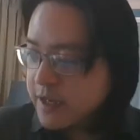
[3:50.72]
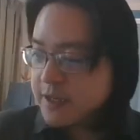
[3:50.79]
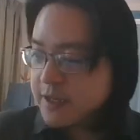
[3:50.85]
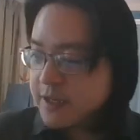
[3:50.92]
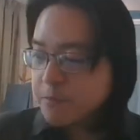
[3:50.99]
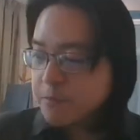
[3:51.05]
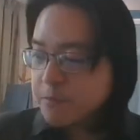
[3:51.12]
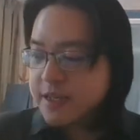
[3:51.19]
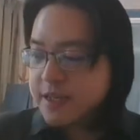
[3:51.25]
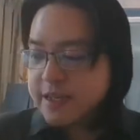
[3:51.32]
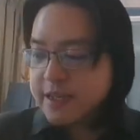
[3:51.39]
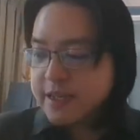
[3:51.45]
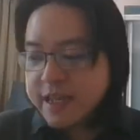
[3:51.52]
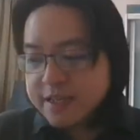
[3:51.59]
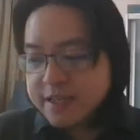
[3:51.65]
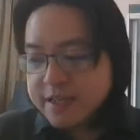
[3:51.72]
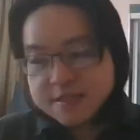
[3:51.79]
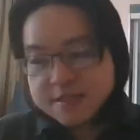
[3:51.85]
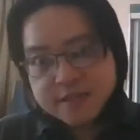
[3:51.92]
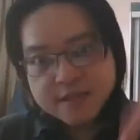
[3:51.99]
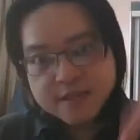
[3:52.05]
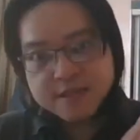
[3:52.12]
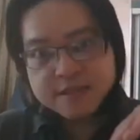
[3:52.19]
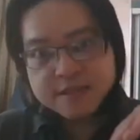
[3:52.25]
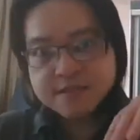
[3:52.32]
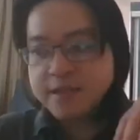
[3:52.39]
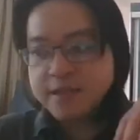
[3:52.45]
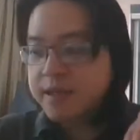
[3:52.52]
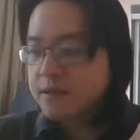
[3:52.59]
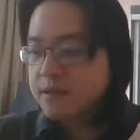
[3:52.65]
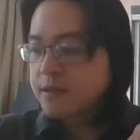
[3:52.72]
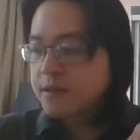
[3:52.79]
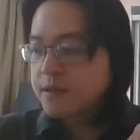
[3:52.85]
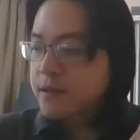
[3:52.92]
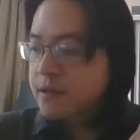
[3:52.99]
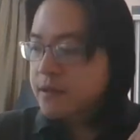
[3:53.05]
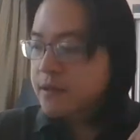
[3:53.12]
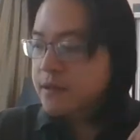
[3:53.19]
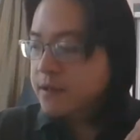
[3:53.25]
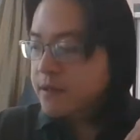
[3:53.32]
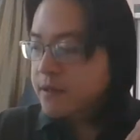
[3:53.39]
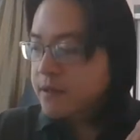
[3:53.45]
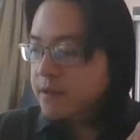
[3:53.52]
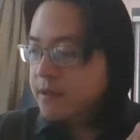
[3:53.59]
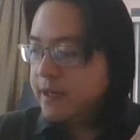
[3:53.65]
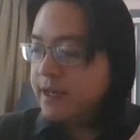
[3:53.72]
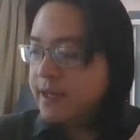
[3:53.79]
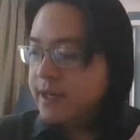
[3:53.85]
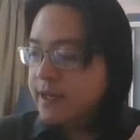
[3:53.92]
operator eats this state, it is an